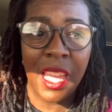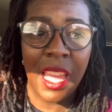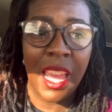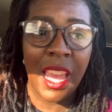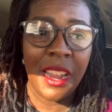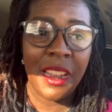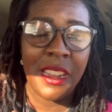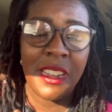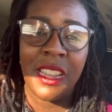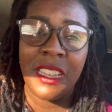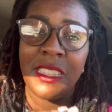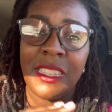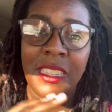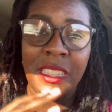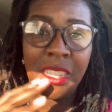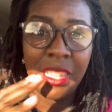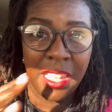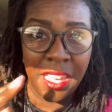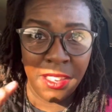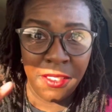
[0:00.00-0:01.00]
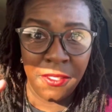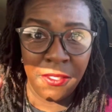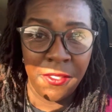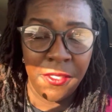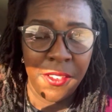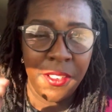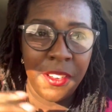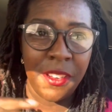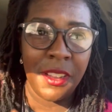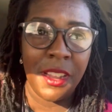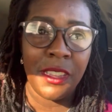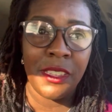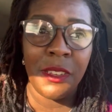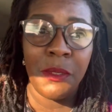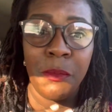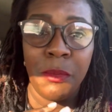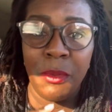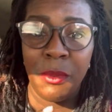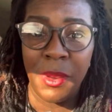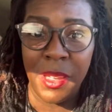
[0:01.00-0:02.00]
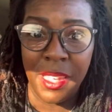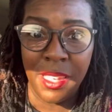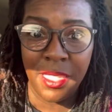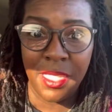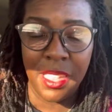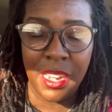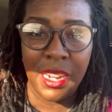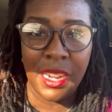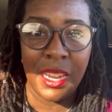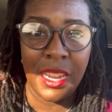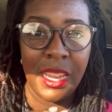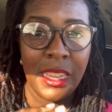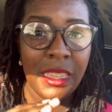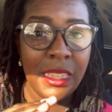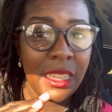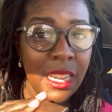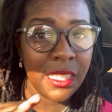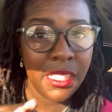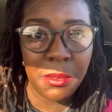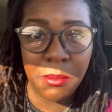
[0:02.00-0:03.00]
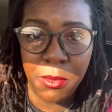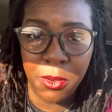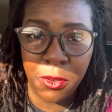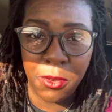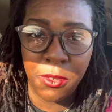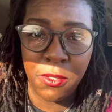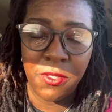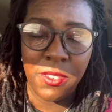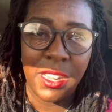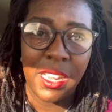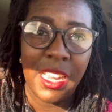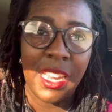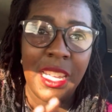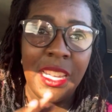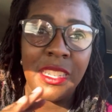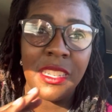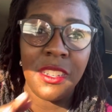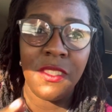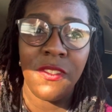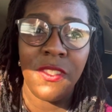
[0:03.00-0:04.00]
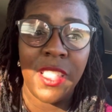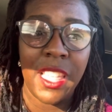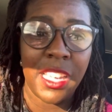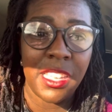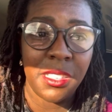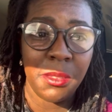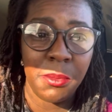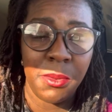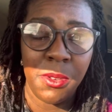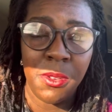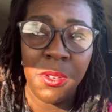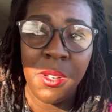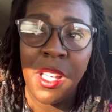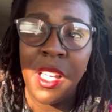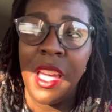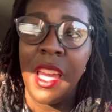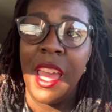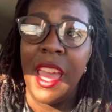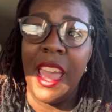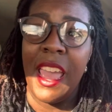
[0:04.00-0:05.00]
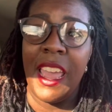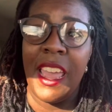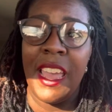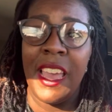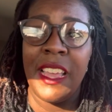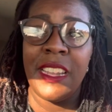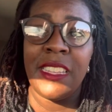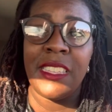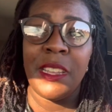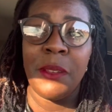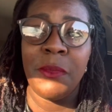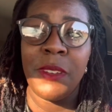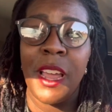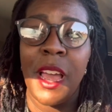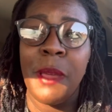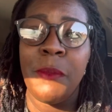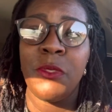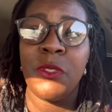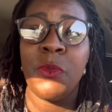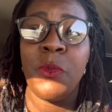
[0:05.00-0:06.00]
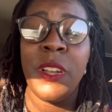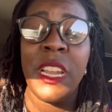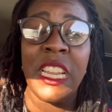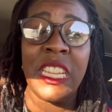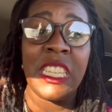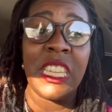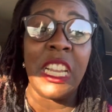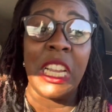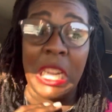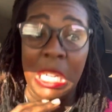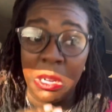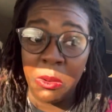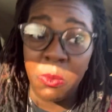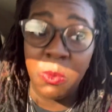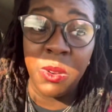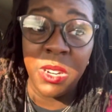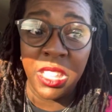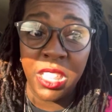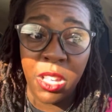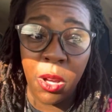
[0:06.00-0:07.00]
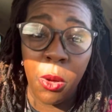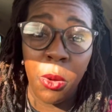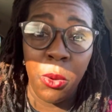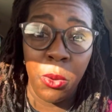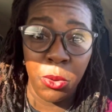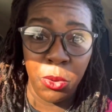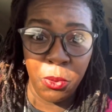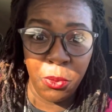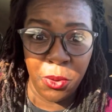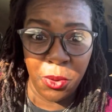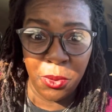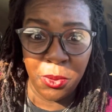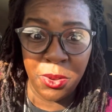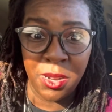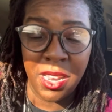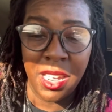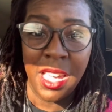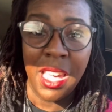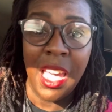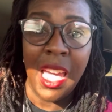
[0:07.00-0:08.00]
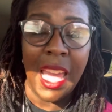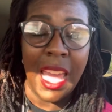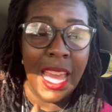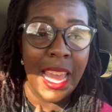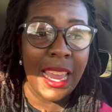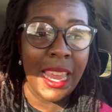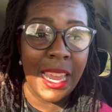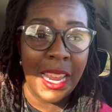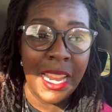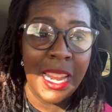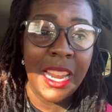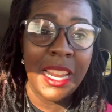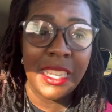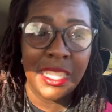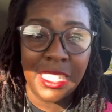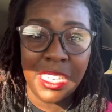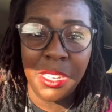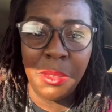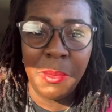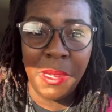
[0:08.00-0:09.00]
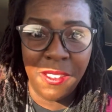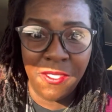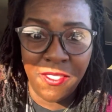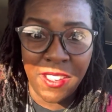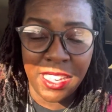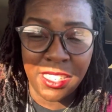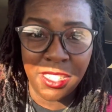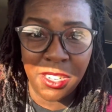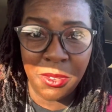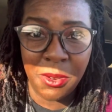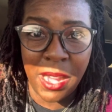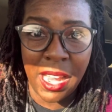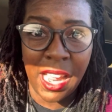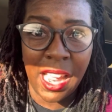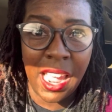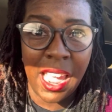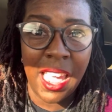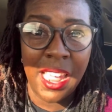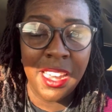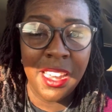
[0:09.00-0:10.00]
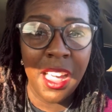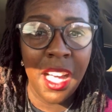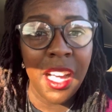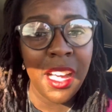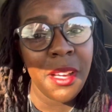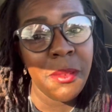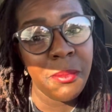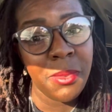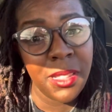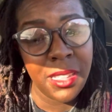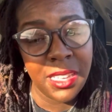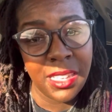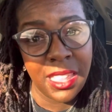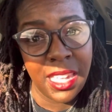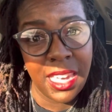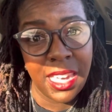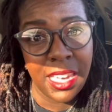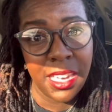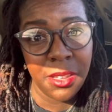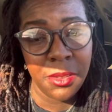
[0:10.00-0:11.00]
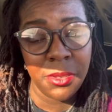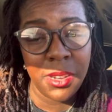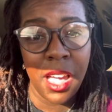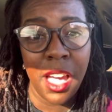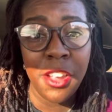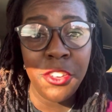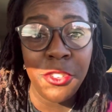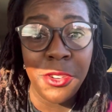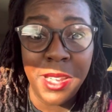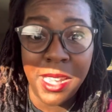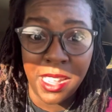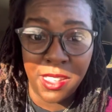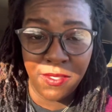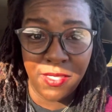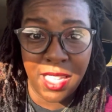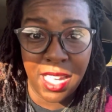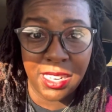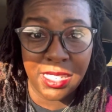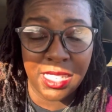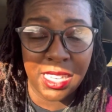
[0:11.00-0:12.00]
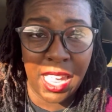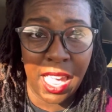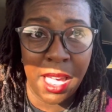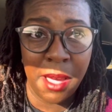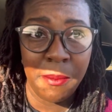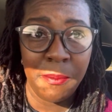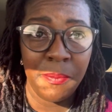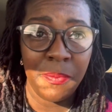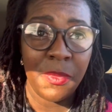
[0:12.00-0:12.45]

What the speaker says: And it doesn't live, and it doesn't breathe, and it doesn't move, and it isn't flexible. And sometimes when it's a really old wound, it can still be festering and not completely healed underneath that scab.